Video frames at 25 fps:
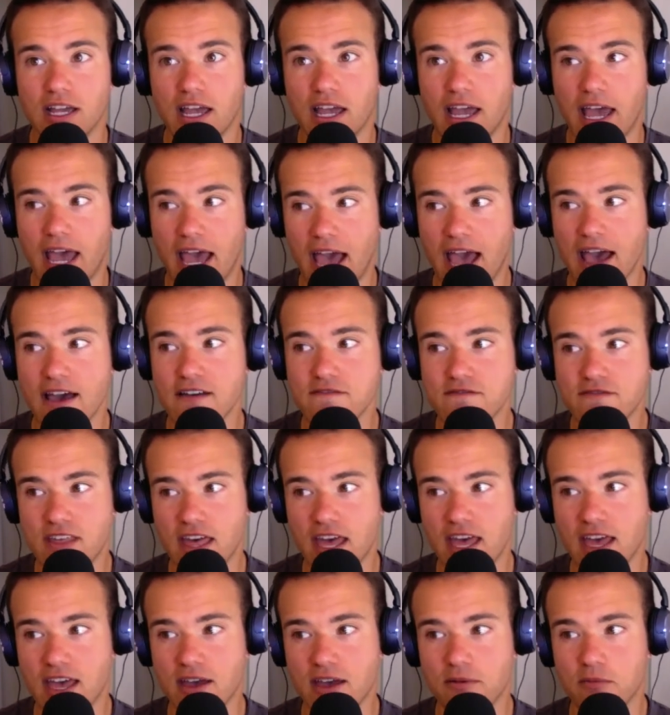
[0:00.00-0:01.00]
have
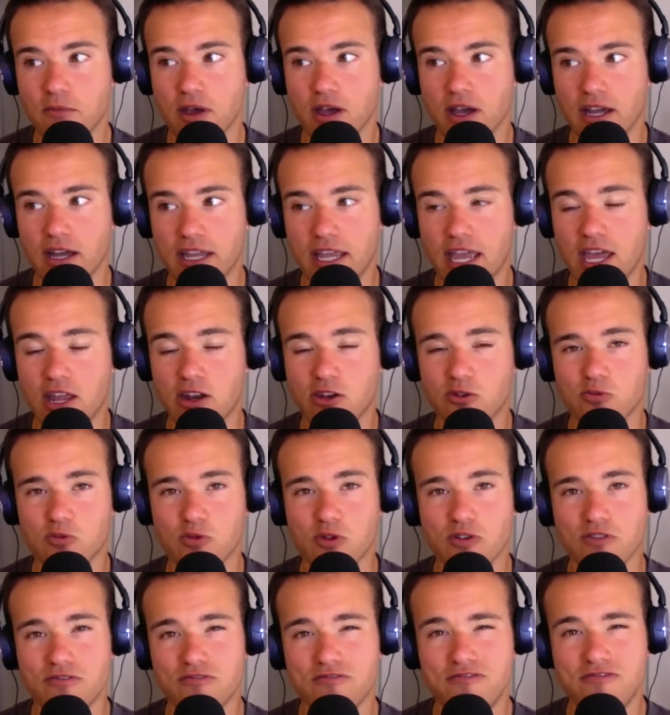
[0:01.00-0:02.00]
them again
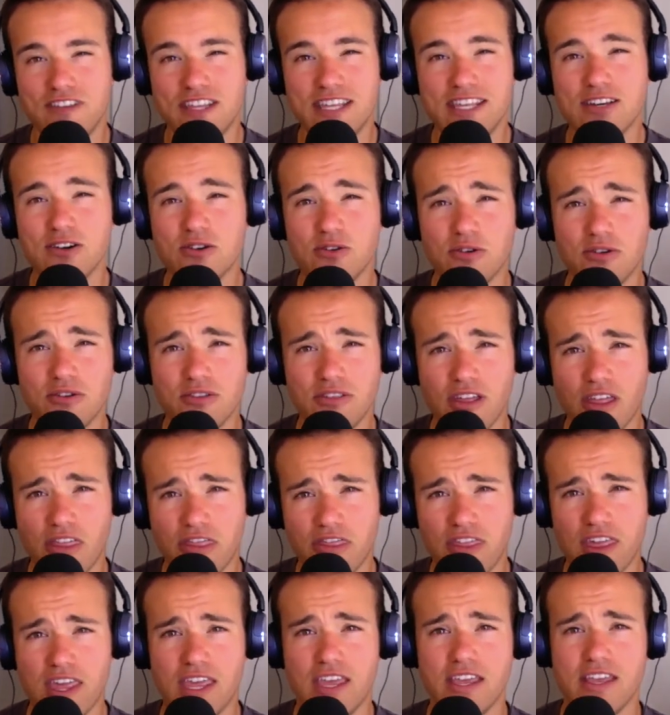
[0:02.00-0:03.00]
reveal the
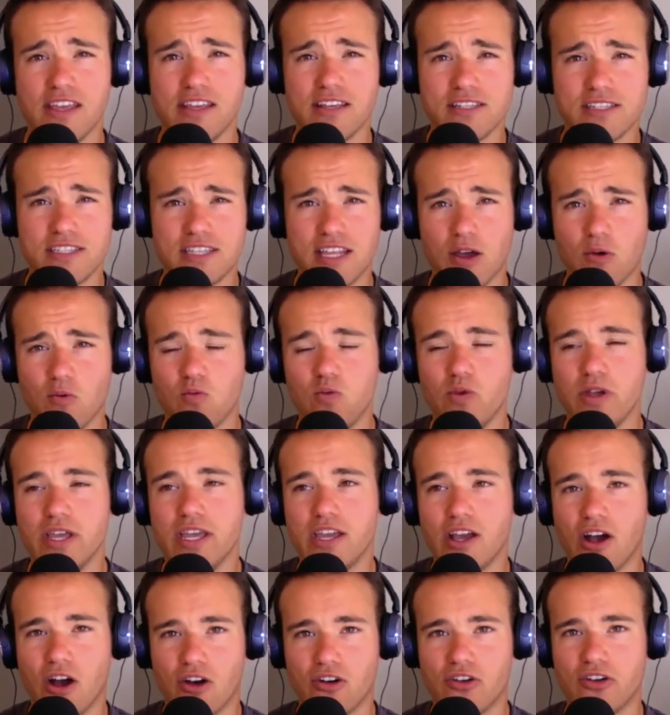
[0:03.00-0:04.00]
things that
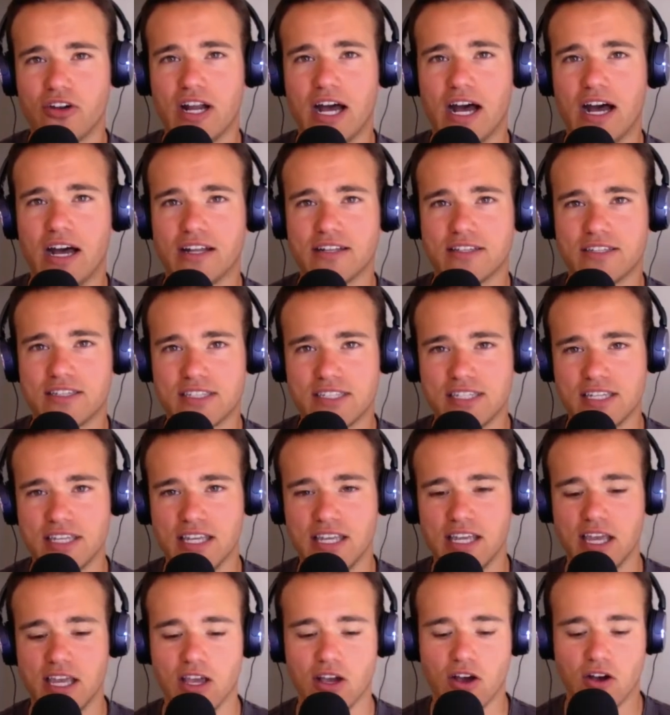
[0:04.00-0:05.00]
we are not
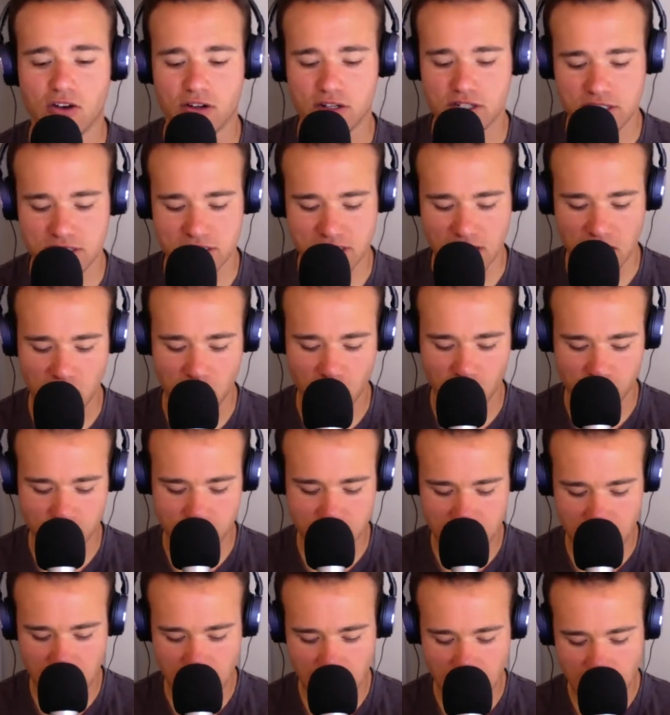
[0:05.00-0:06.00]
seeing
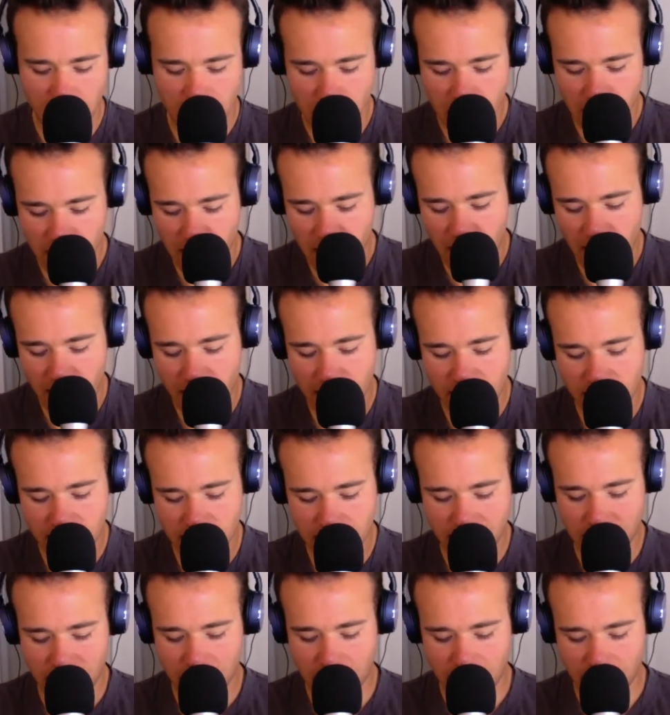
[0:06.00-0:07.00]
ourselves.
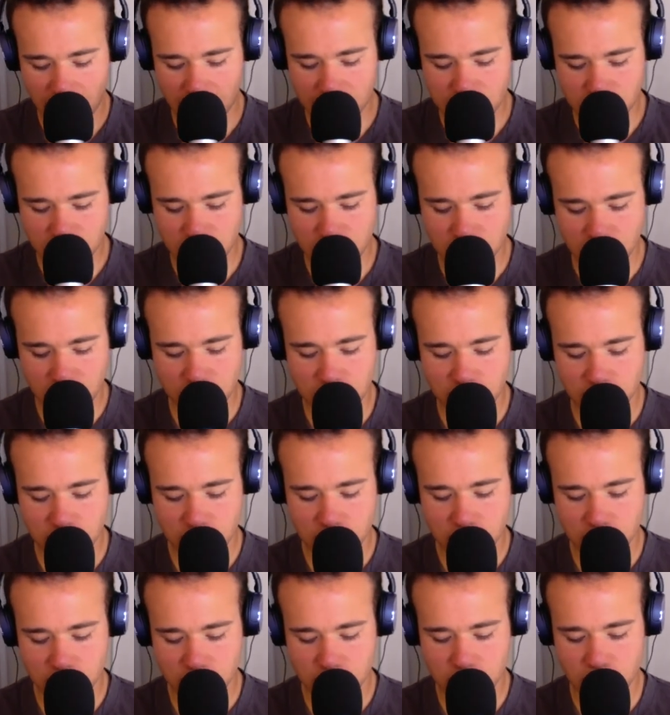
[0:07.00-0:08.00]
And it's just
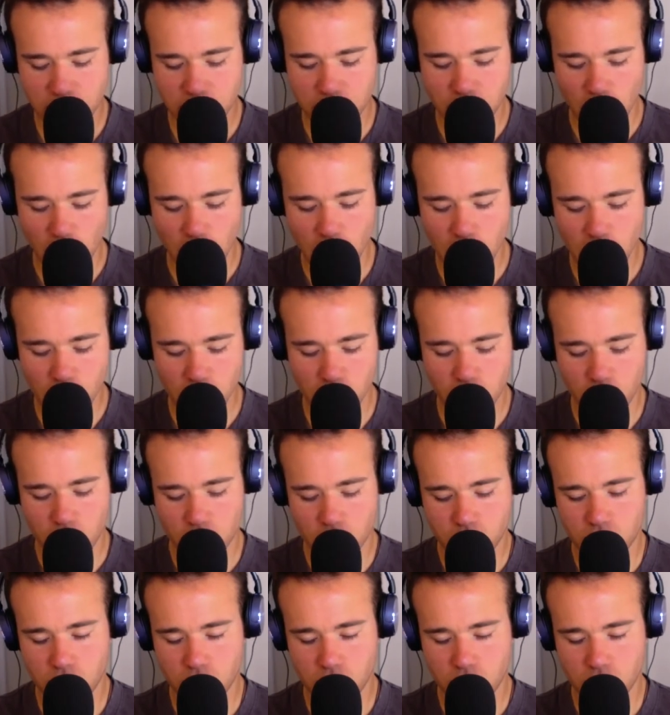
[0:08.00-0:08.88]
so